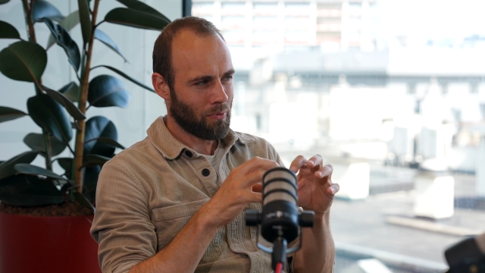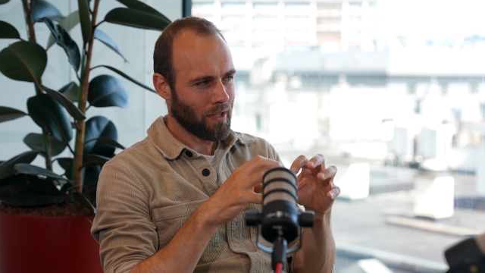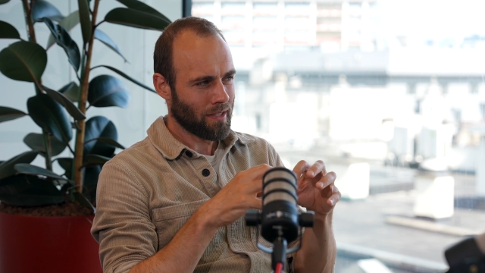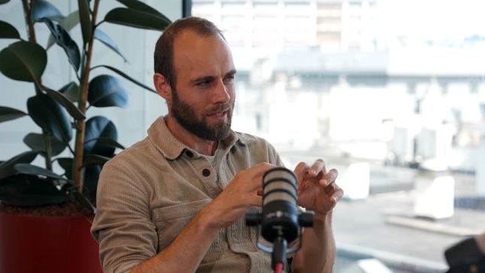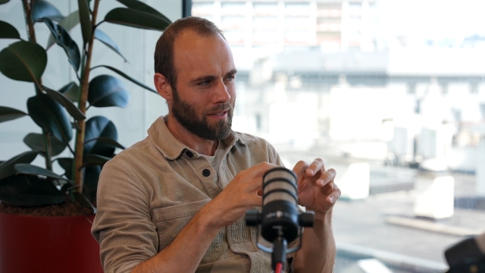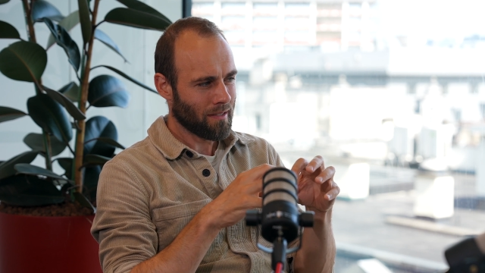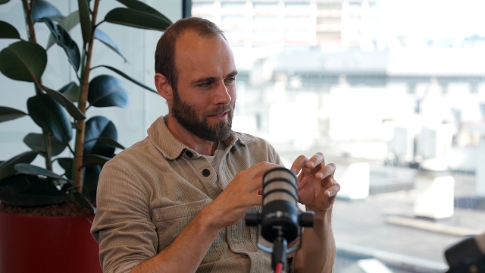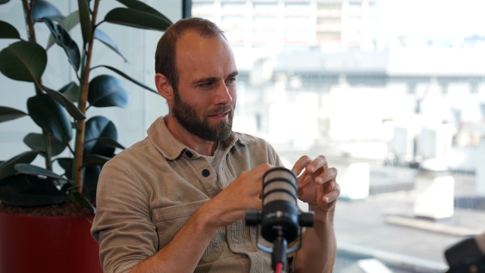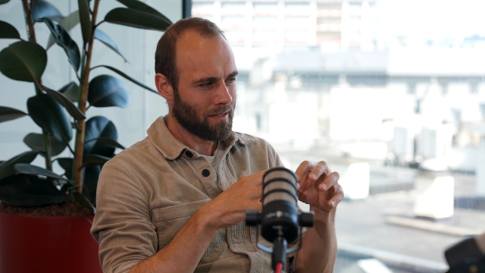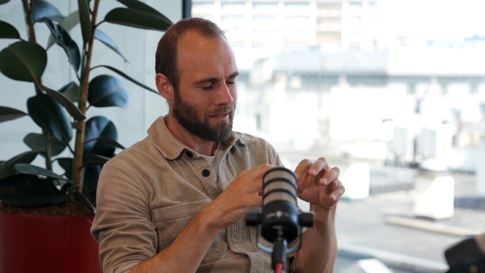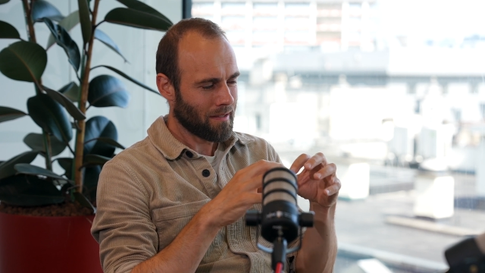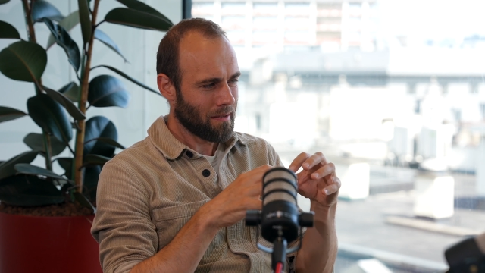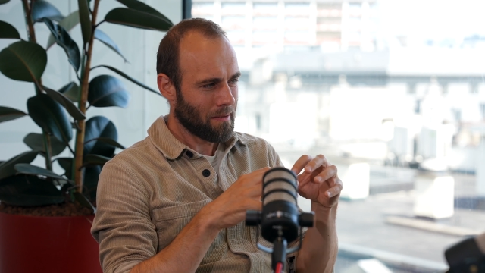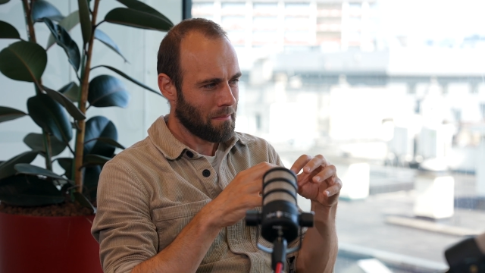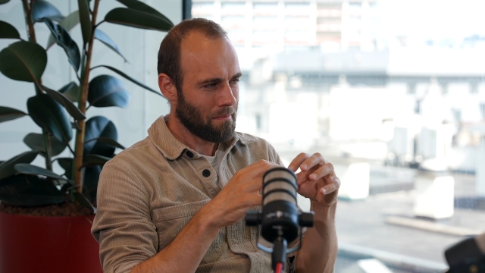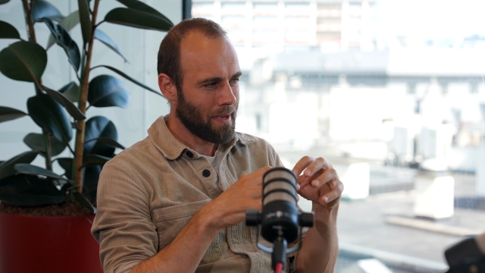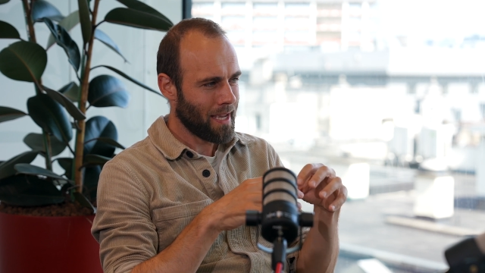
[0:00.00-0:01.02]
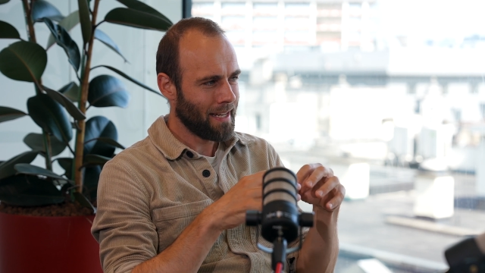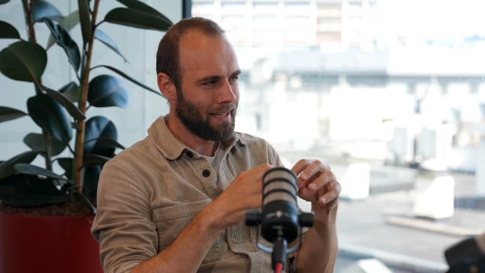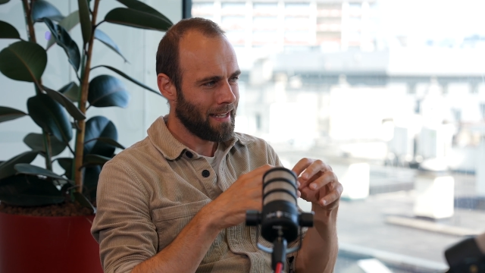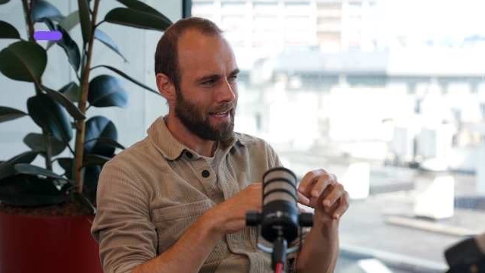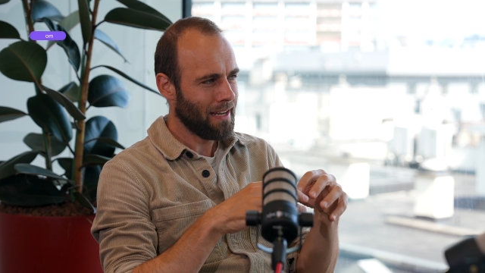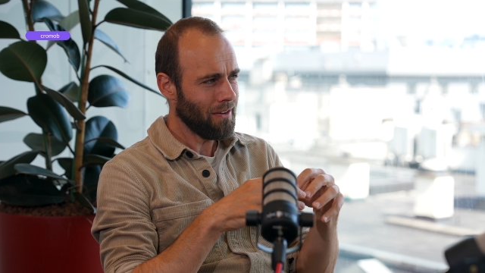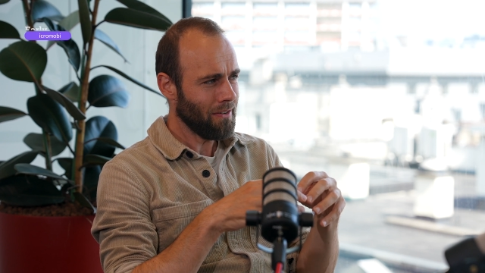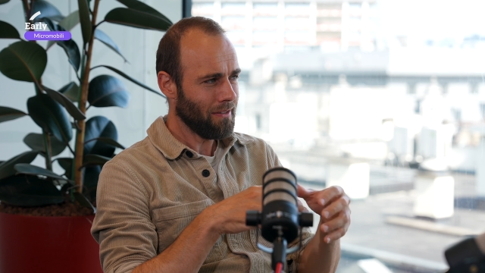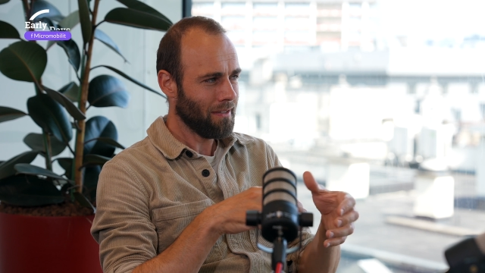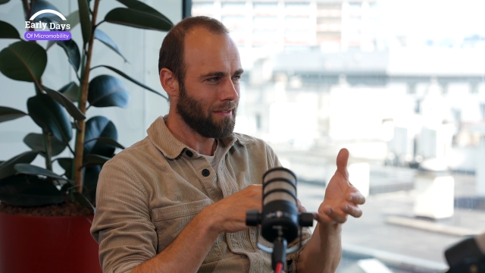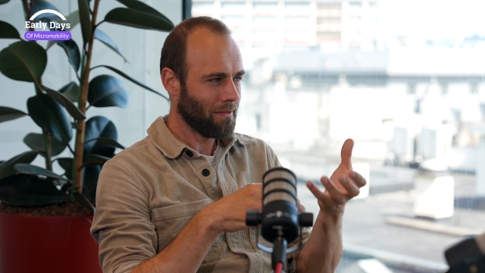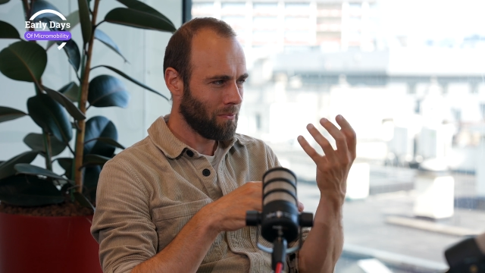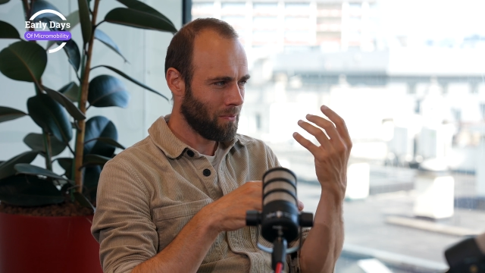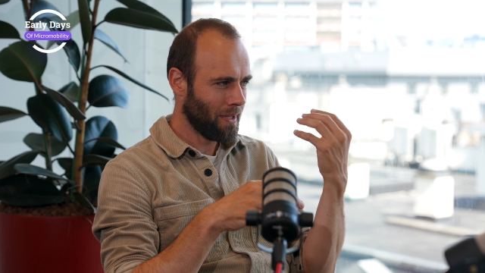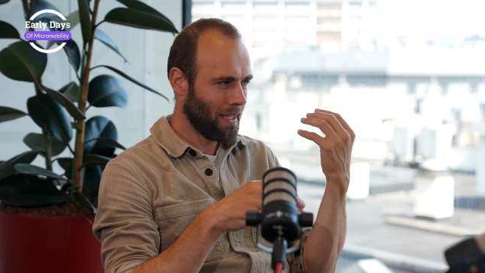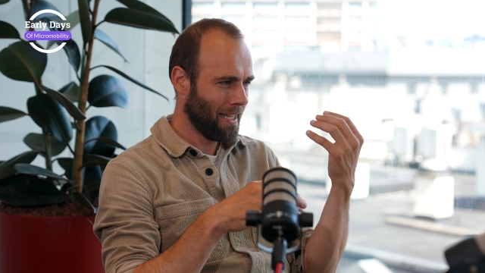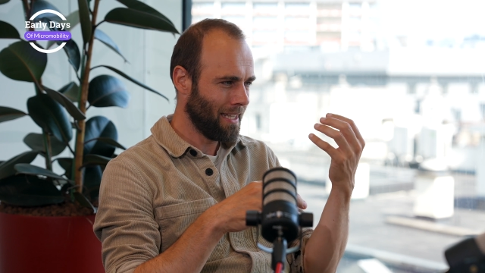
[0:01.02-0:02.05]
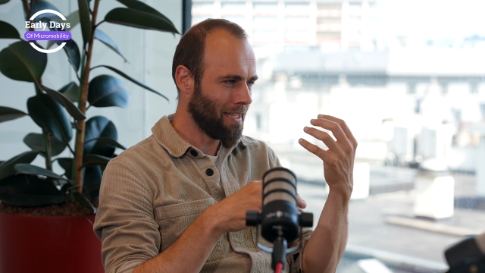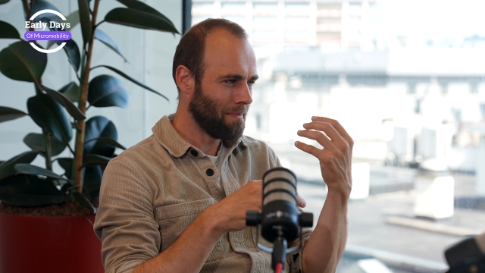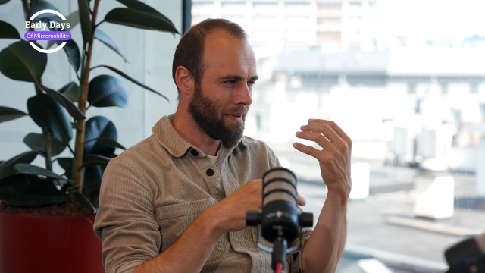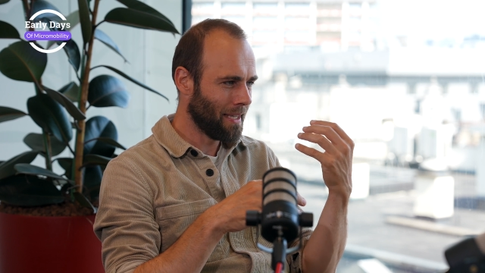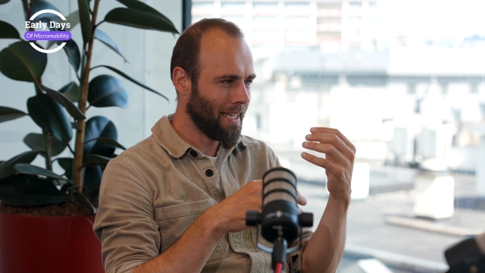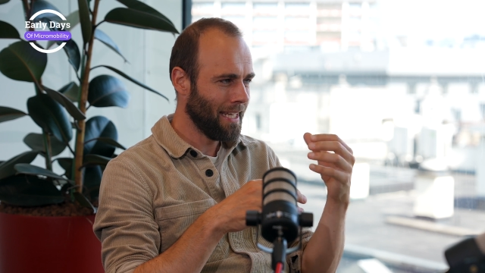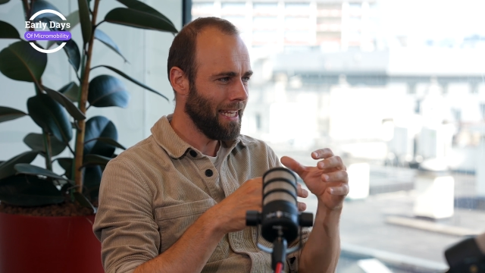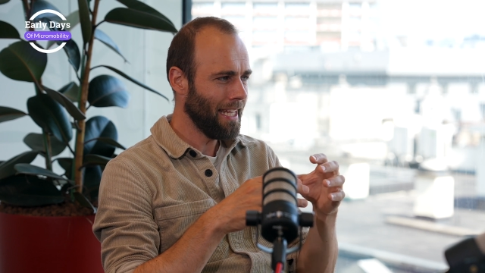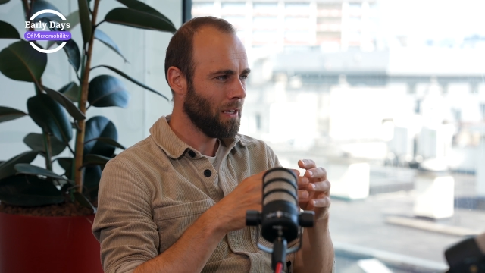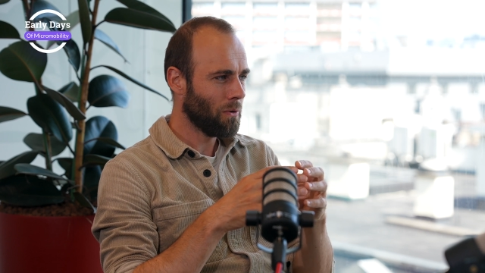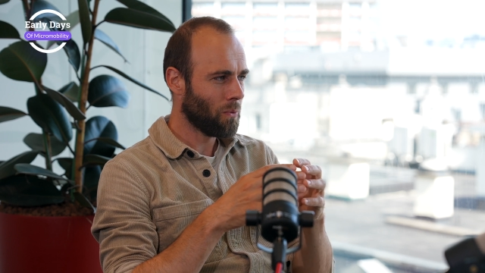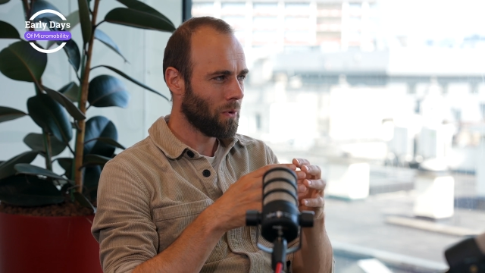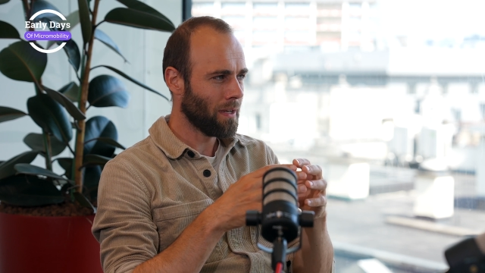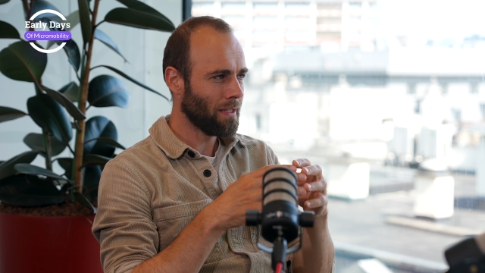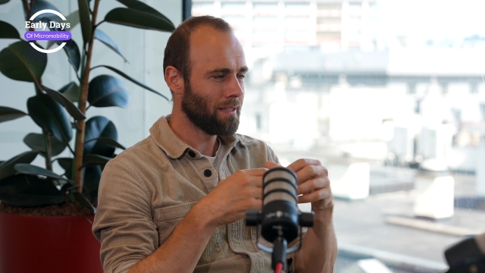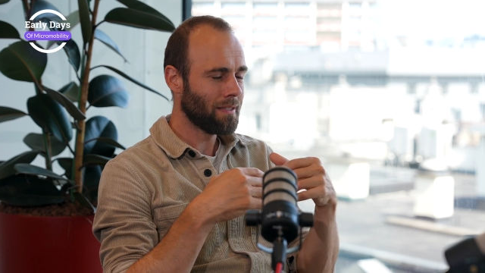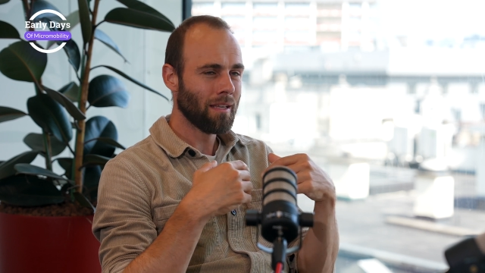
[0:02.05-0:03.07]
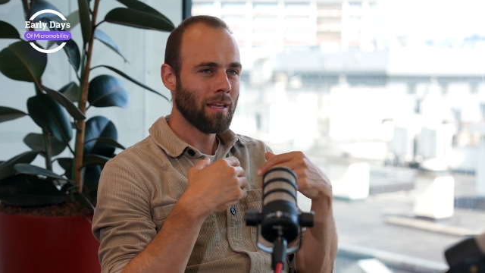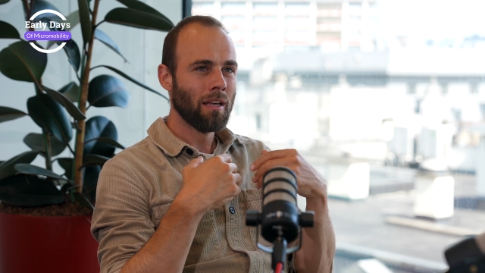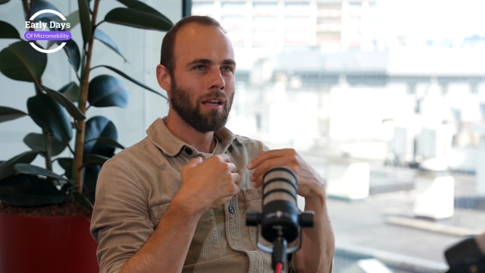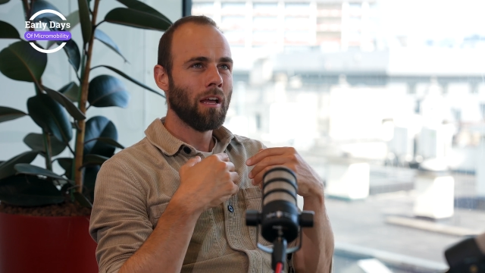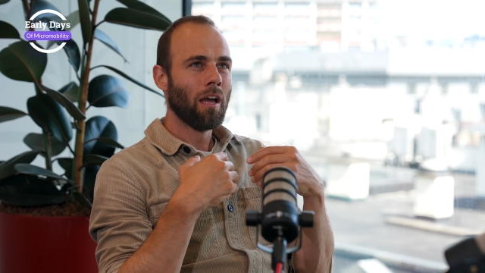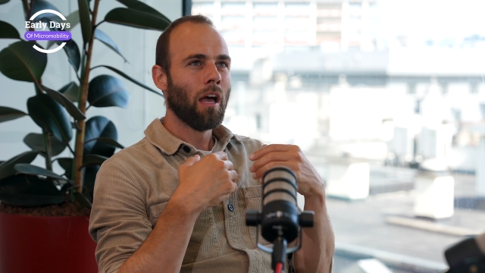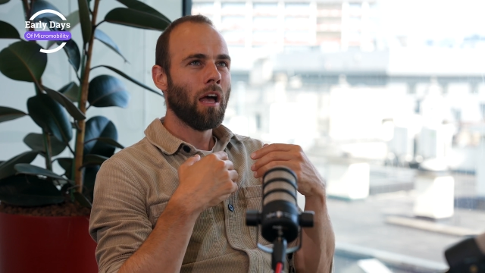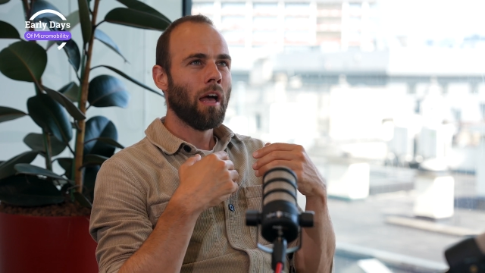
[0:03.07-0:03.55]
Brussels made here in the beginning was